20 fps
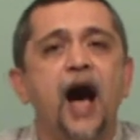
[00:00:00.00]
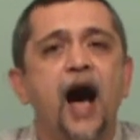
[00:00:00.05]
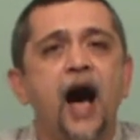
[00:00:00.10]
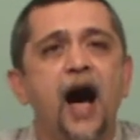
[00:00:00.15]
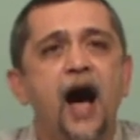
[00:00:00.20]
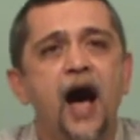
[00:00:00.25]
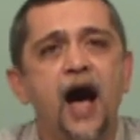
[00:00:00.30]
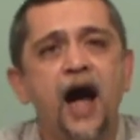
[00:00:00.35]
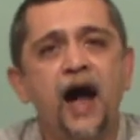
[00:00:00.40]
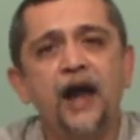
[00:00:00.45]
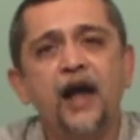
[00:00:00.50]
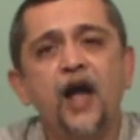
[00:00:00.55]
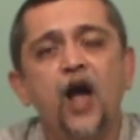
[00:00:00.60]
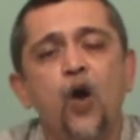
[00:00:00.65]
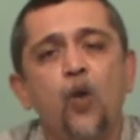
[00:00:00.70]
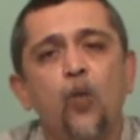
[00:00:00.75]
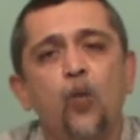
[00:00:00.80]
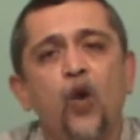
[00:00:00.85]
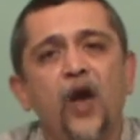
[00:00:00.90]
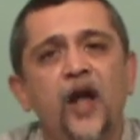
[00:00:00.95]
I
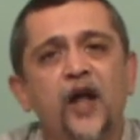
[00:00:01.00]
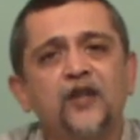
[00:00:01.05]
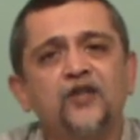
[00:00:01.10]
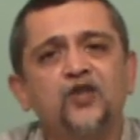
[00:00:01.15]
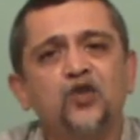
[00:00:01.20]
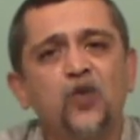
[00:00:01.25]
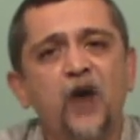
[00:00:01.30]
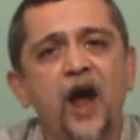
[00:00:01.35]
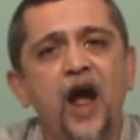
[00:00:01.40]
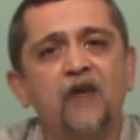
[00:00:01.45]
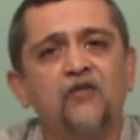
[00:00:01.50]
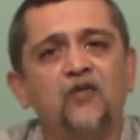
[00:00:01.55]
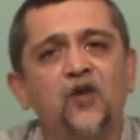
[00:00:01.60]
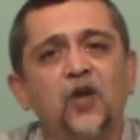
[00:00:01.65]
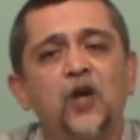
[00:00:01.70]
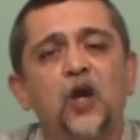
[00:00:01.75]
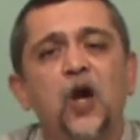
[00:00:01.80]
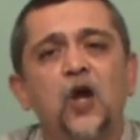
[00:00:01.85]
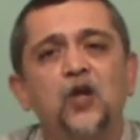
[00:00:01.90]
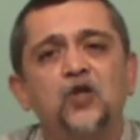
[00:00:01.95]
will
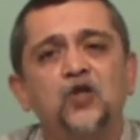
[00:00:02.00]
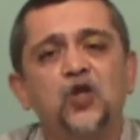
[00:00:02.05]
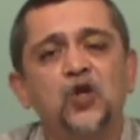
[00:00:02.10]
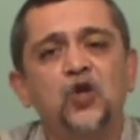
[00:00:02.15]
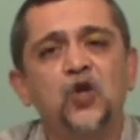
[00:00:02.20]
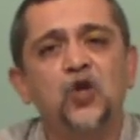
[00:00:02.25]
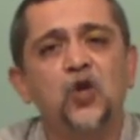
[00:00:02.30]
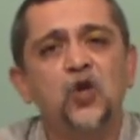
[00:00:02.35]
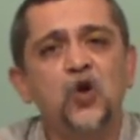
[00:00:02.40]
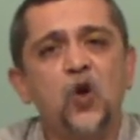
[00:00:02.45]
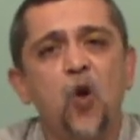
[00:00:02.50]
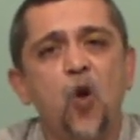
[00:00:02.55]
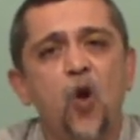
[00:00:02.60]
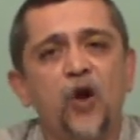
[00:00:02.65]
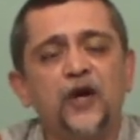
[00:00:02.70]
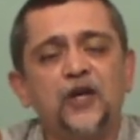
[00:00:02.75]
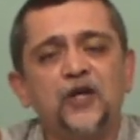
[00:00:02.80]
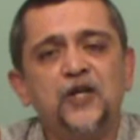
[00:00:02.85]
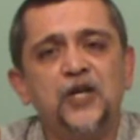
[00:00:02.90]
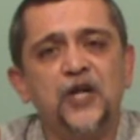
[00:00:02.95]
travel to New
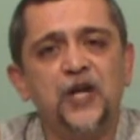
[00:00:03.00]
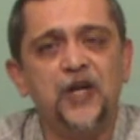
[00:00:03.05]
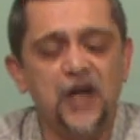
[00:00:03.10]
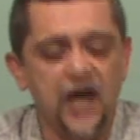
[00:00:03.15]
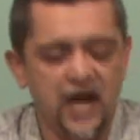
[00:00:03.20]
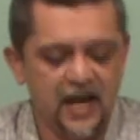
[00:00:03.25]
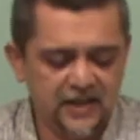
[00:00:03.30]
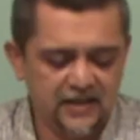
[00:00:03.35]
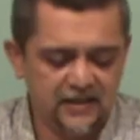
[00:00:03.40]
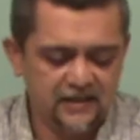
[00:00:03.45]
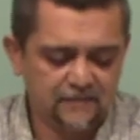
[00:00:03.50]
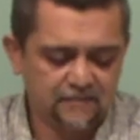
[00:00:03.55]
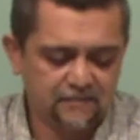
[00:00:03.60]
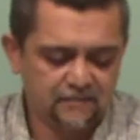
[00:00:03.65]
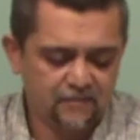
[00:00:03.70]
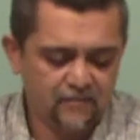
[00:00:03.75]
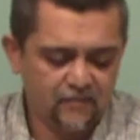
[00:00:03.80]
York tonight.